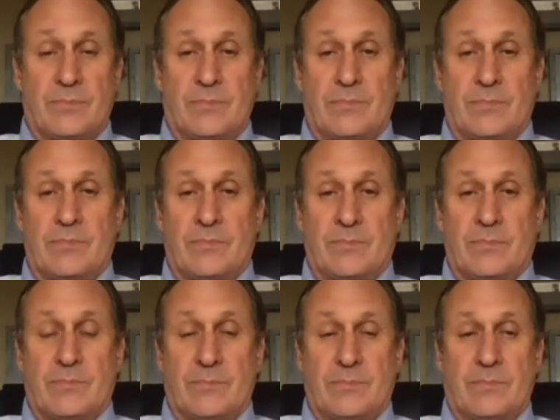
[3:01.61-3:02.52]

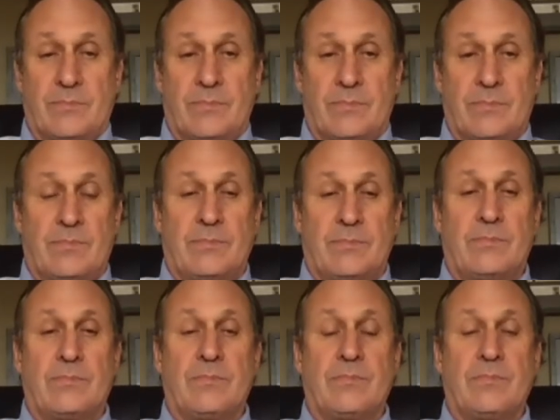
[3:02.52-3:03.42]

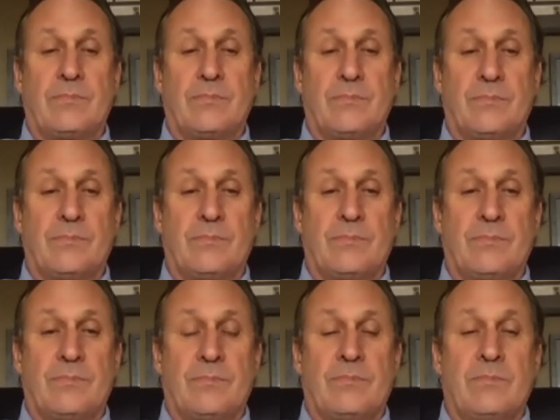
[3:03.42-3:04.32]

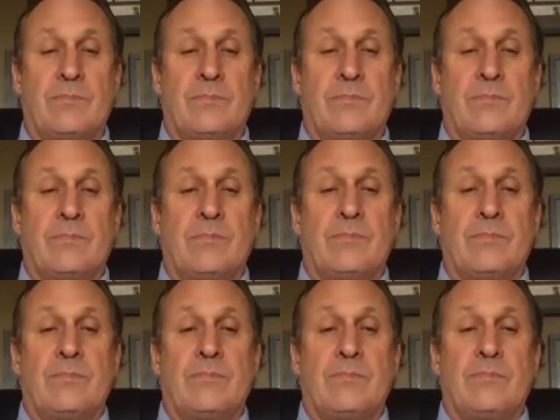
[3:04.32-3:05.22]

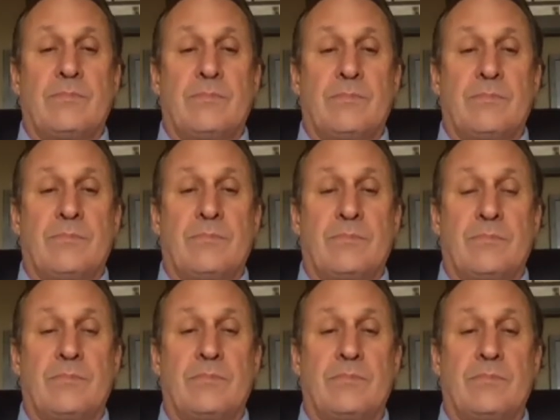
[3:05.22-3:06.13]

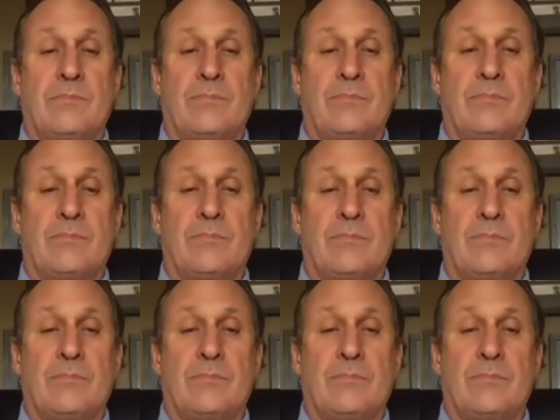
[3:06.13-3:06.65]
No words are spoken by the person on screen.